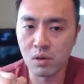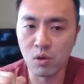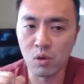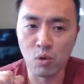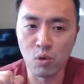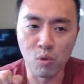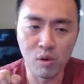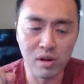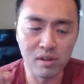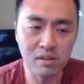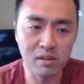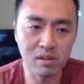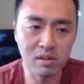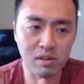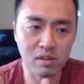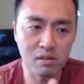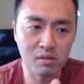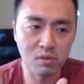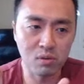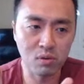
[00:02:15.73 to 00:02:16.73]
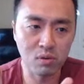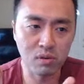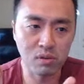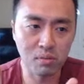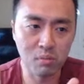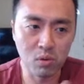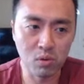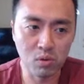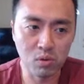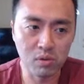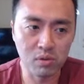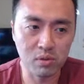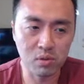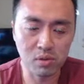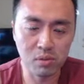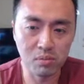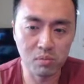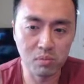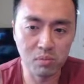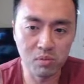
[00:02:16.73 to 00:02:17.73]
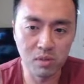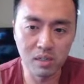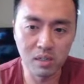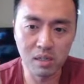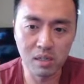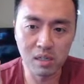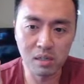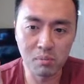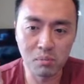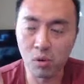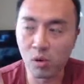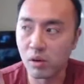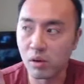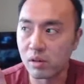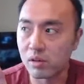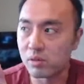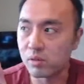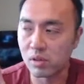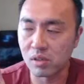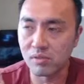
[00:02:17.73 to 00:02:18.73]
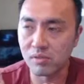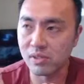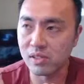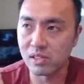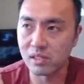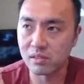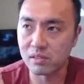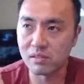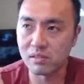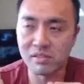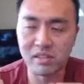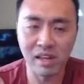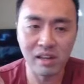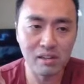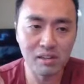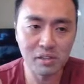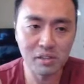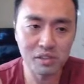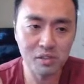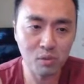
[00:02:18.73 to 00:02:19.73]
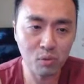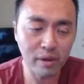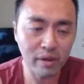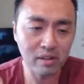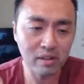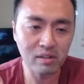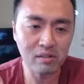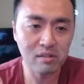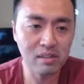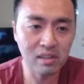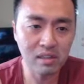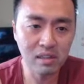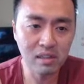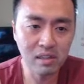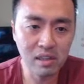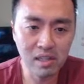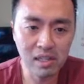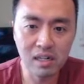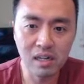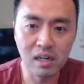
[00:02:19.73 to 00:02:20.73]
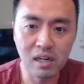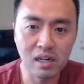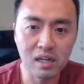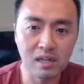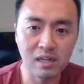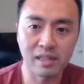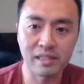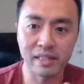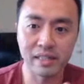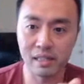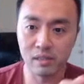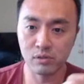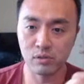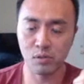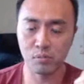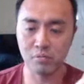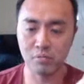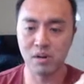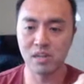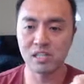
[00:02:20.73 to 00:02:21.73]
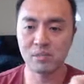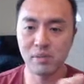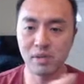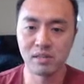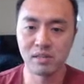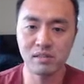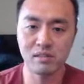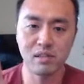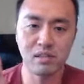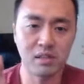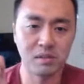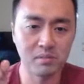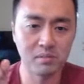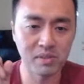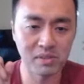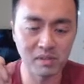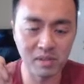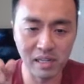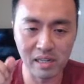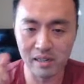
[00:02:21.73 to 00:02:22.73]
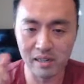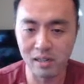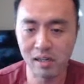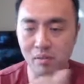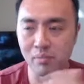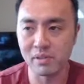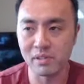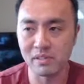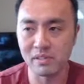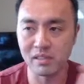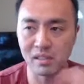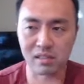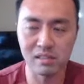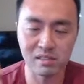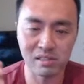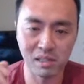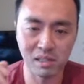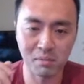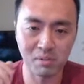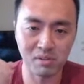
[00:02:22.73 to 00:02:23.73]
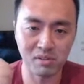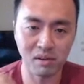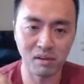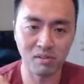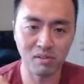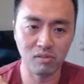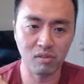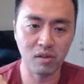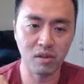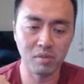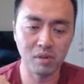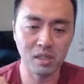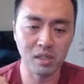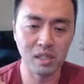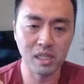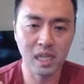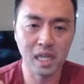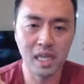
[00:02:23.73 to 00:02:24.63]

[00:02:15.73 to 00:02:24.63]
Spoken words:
one of the sort of the more sort of intelligent way to connect to your prospect. There's a lot of companies selling this type of software, but